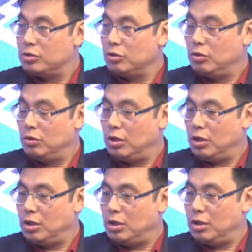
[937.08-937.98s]
So
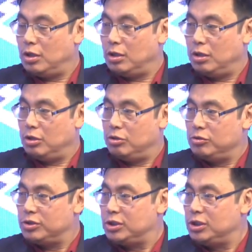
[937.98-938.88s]
uh, do
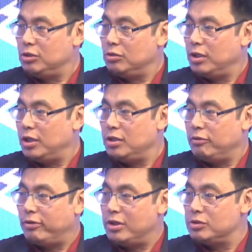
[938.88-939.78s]
you see, you know, any
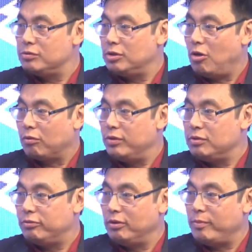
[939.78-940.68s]
difference with
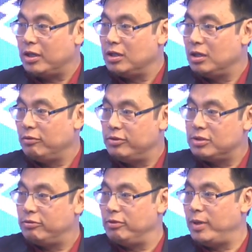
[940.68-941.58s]
documentary filmmaking and
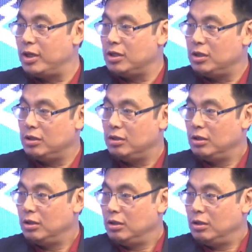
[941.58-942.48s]
feature filmmaking,
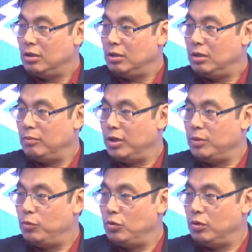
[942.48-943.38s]
and
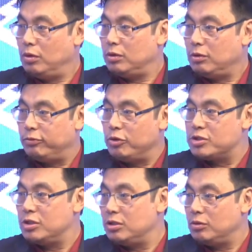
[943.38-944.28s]
Manipur or the
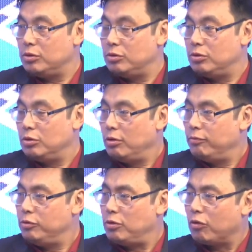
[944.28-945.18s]
future
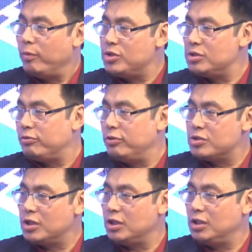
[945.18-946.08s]
documentary
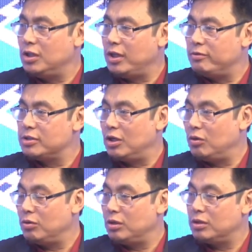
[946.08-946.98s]
future gari
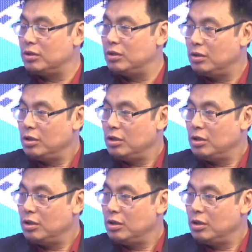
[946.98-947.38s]
laivzalo na targa.